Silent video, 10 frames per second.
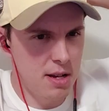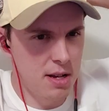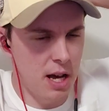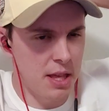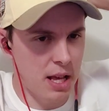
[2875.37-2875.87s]

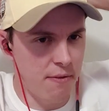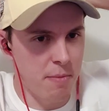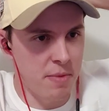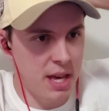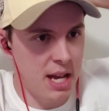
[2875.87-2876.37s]
I think
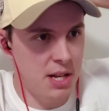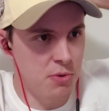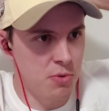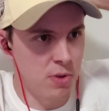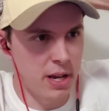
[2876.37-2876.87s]
from there to
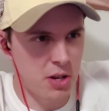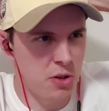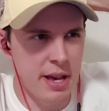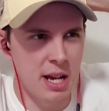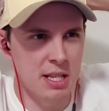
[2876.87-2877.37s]
like
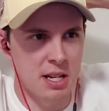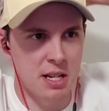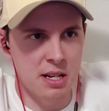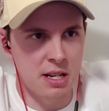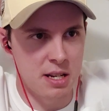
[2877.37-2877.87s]

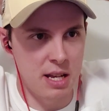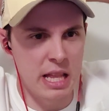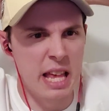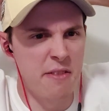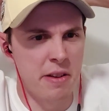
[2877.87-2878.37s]

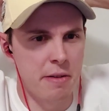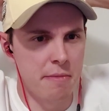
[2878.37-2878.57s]
2011,